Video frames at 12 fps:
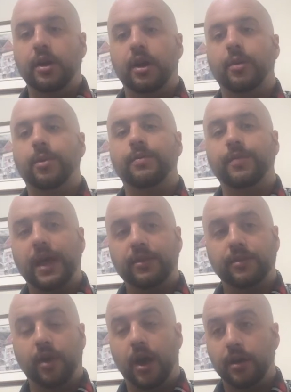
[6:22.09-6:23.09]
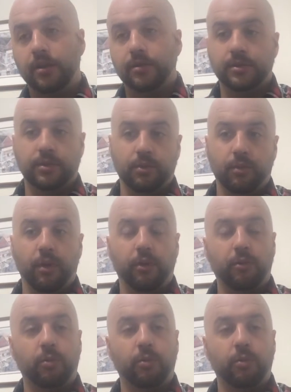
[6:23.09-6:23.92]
If that's not, one of the